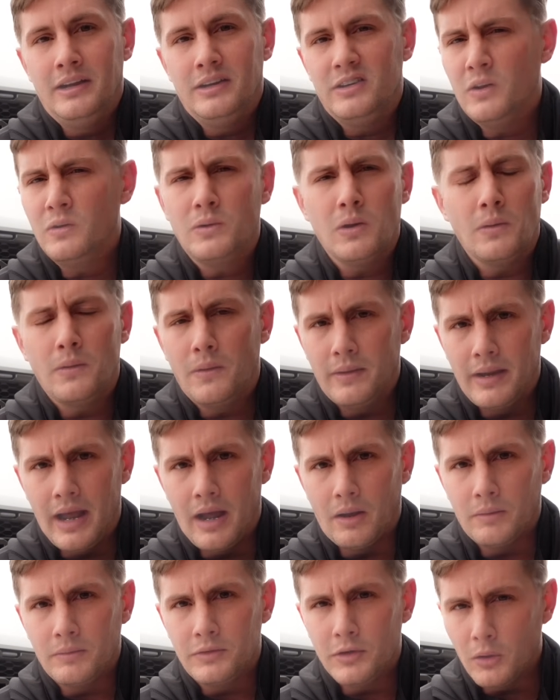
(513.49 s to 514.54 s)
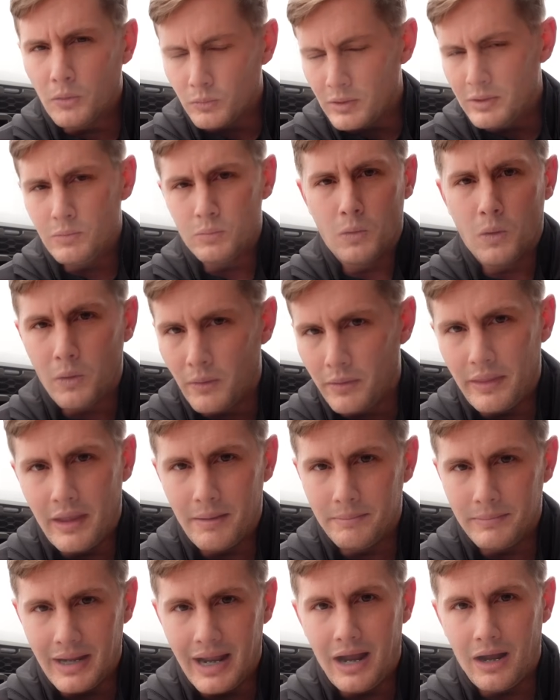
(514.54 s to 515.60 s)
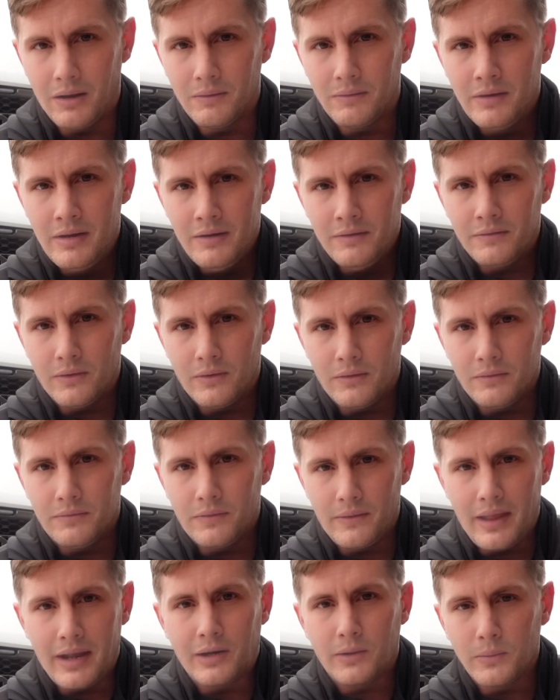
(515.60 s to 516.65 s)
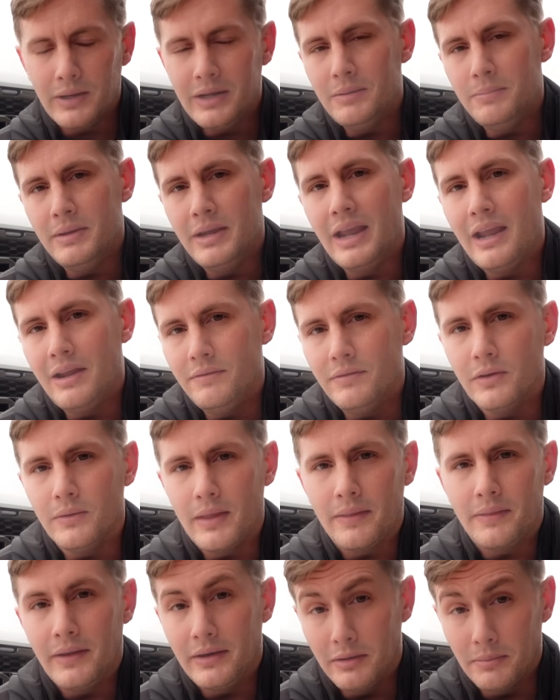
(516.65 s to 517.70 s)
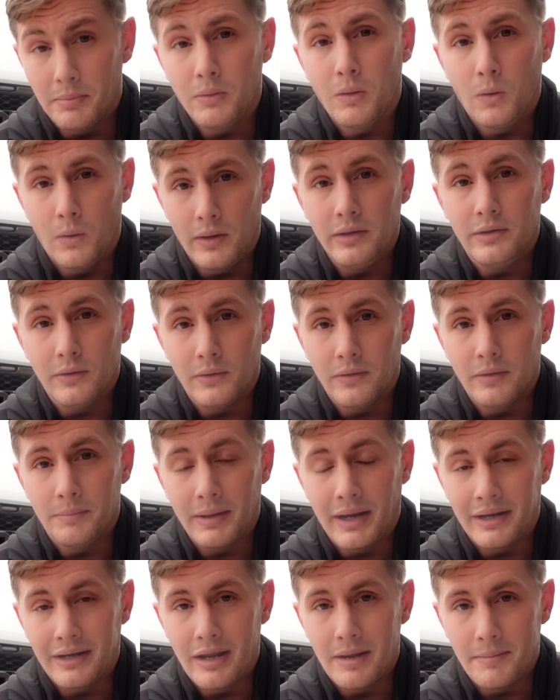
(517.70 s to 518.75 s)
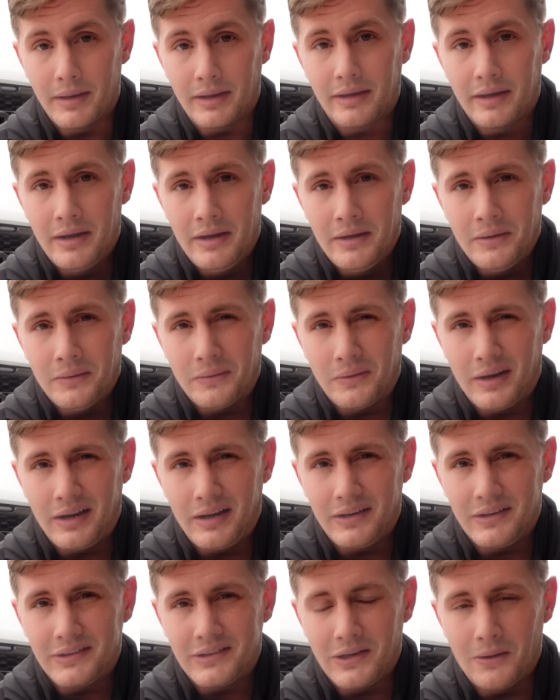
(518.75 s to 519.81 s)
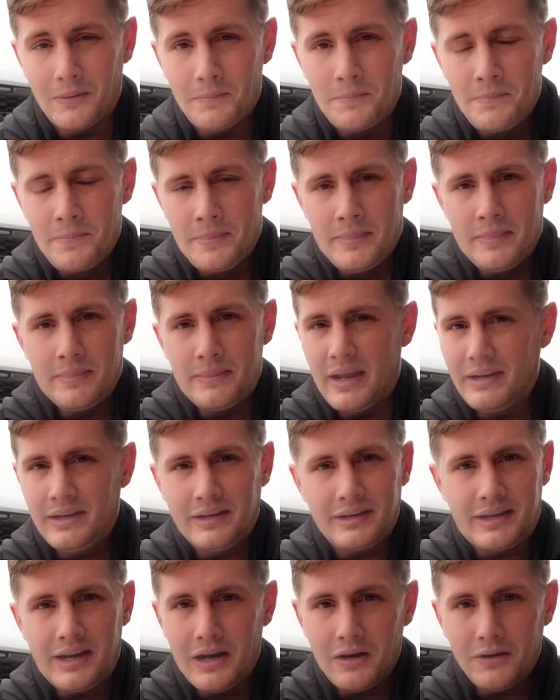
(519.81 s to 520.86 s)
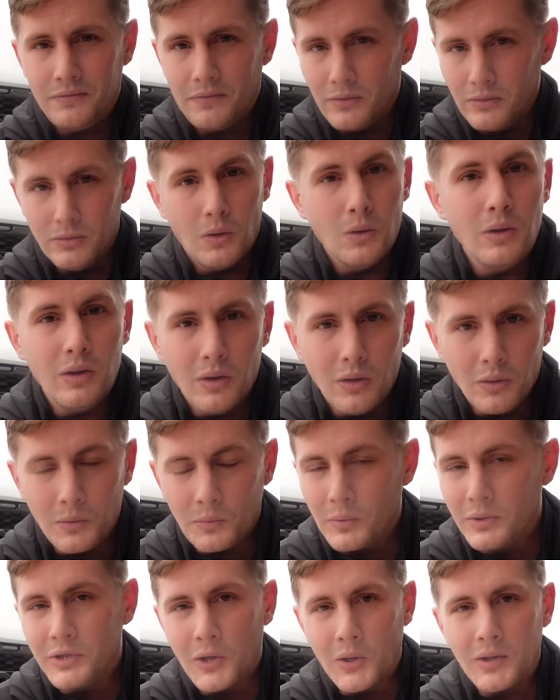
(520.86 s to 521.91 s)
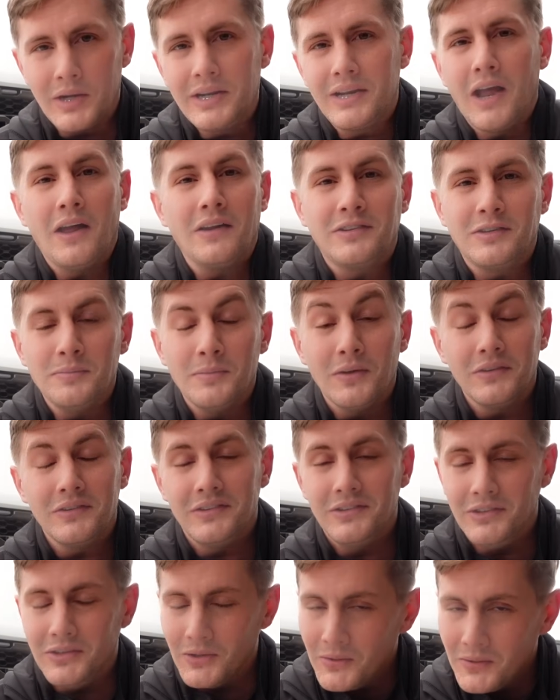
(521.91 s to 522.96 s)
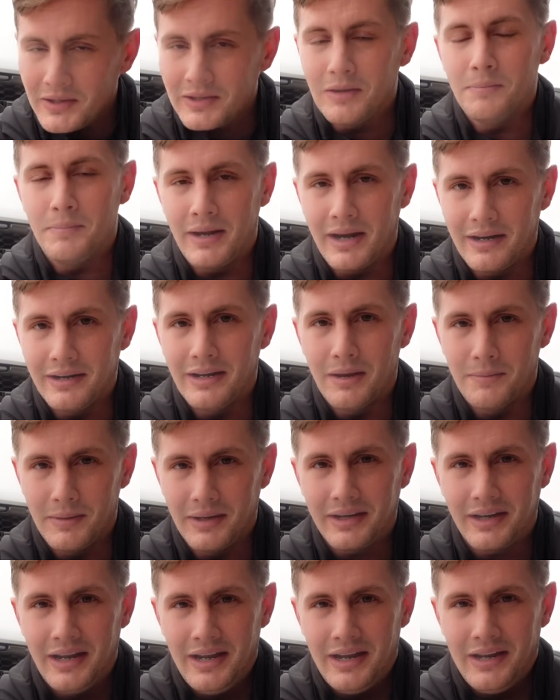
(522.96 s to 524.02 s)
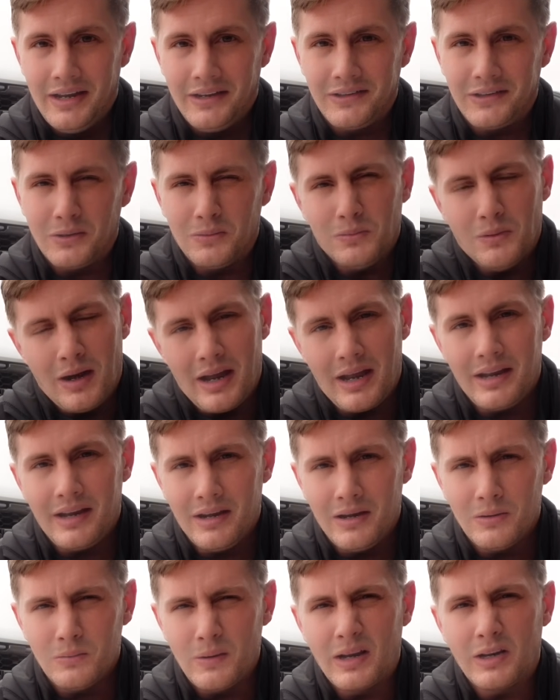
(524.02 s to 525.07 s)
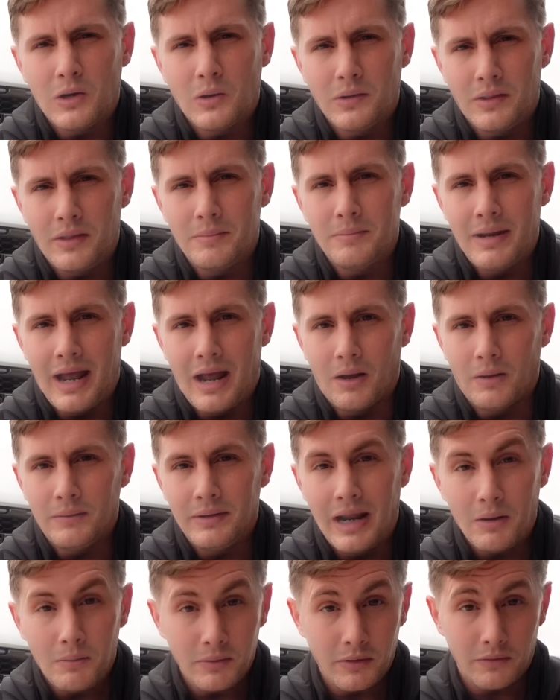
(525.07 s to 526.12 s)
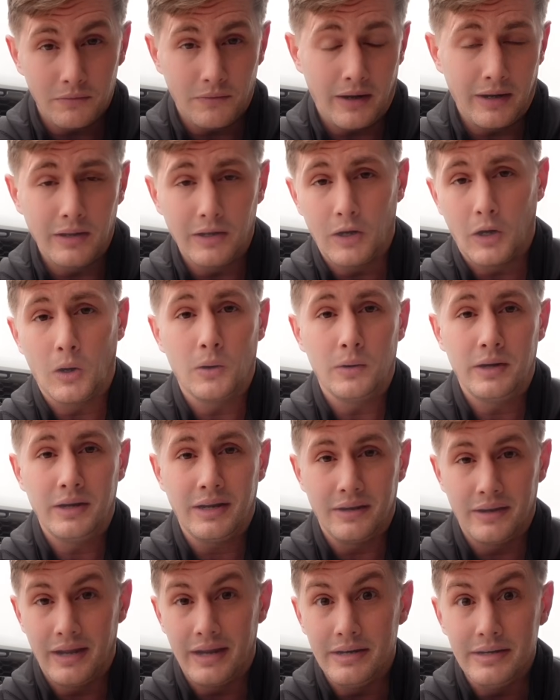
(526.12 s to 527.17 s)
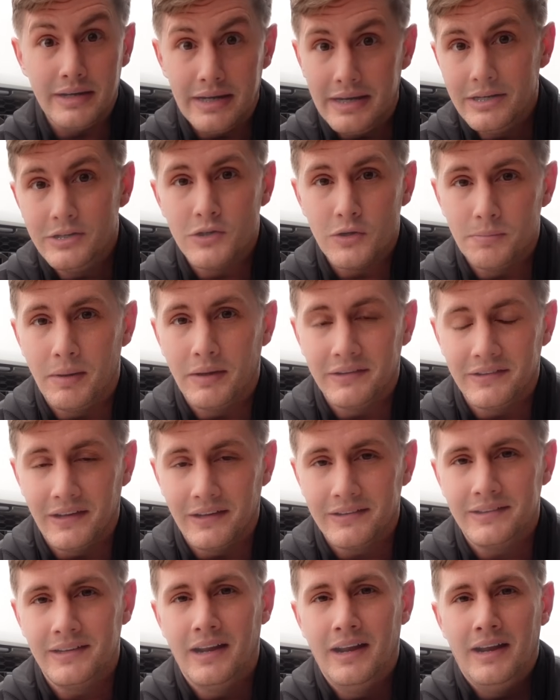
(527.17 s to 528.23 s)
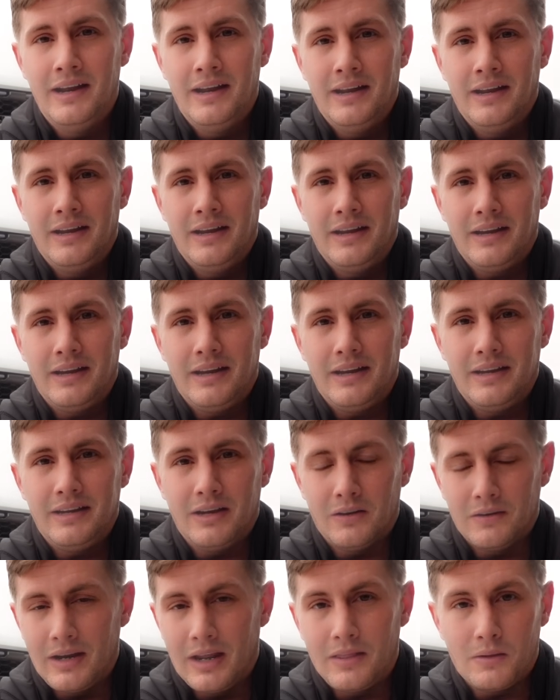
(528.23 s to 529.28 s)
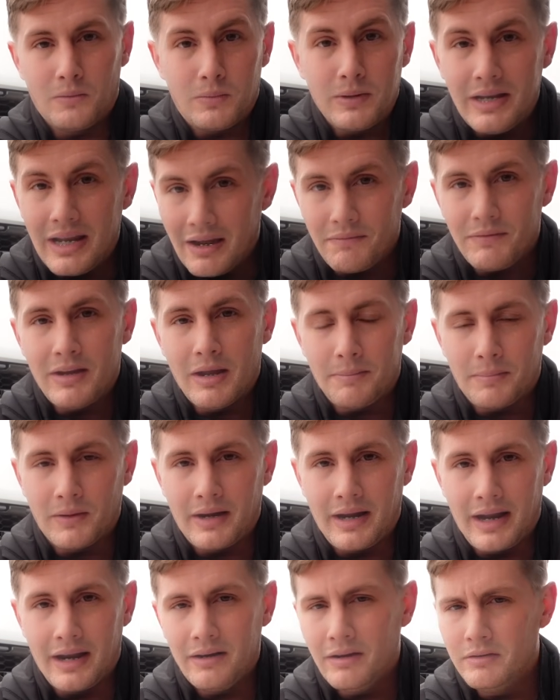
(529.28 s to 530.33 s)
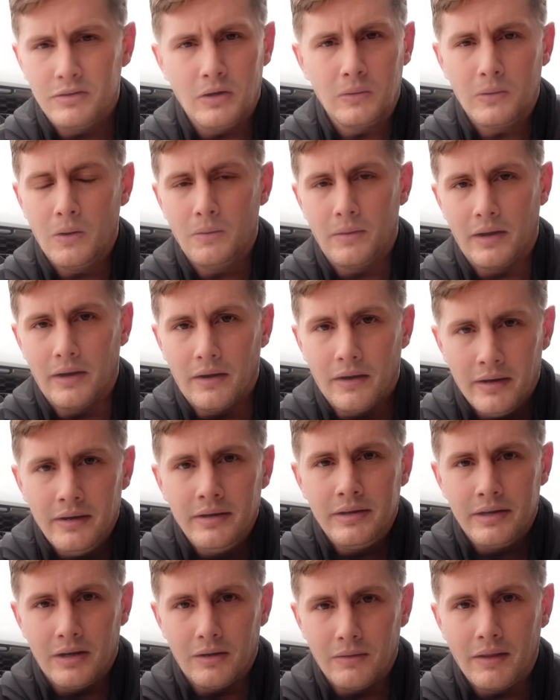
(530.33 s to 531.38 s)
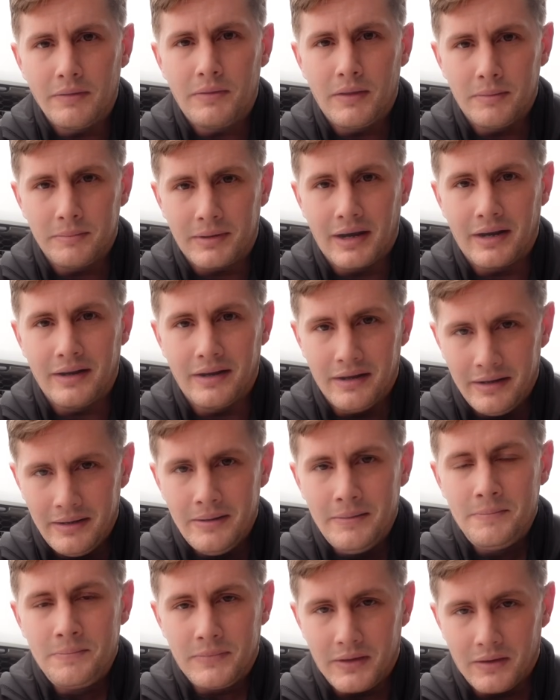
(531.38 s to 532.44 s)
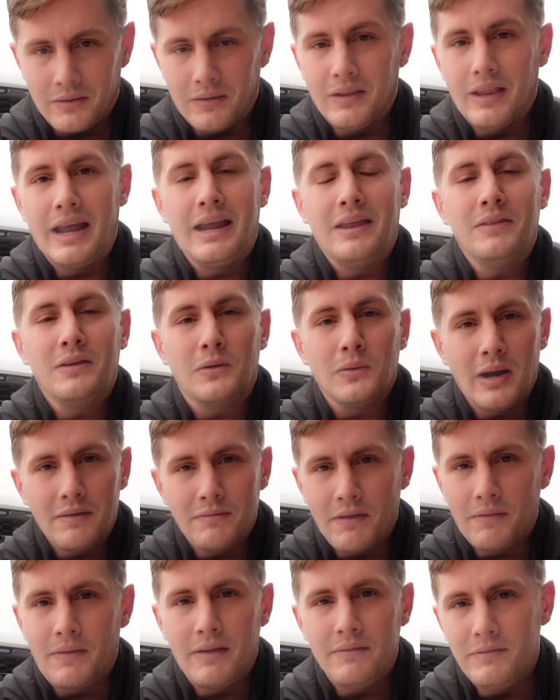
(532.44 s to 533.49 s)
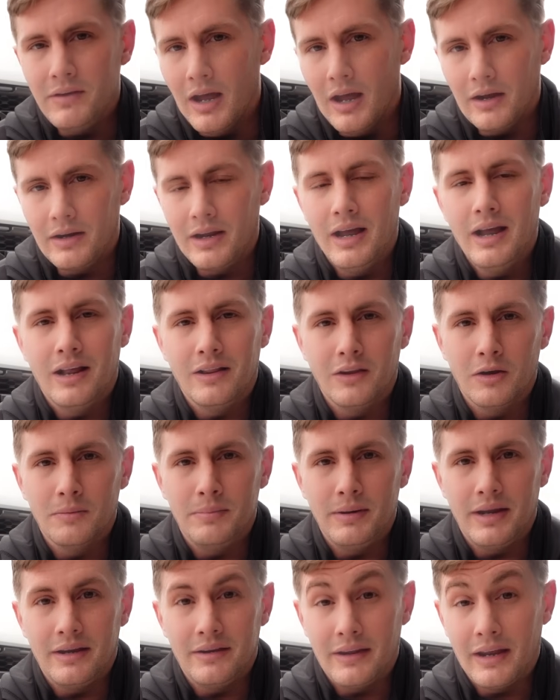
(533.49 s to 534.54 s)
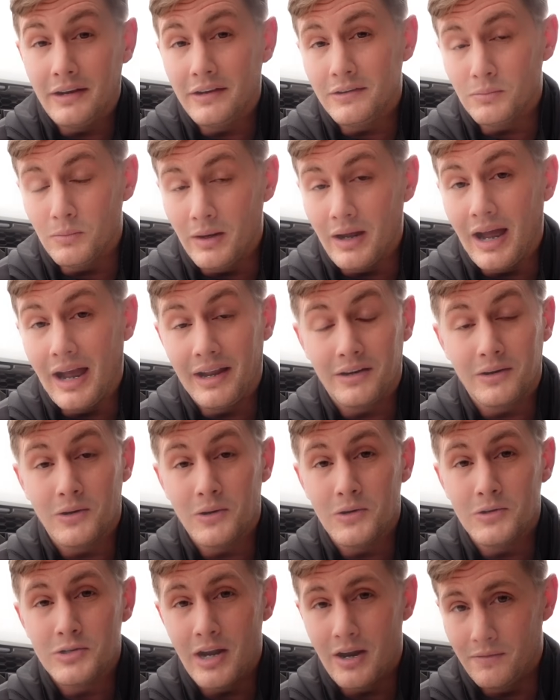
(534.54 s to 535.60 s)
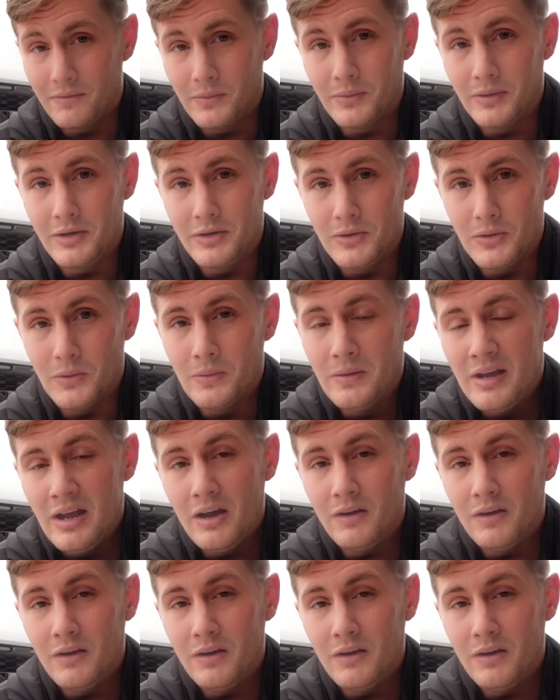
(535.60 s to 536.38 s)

Don't go there now. Don't reward them now for that greedy behavior that they deployed during the pandemic, right? So they didn't care for loyal returning customers during the pandemic. So why go to them now? Now when they're finally hurting and they need your business, now that we have the upper hand, don't go there. Let them kind of lay in the grave that they dug a little bit. That is what I encourage everyone to do.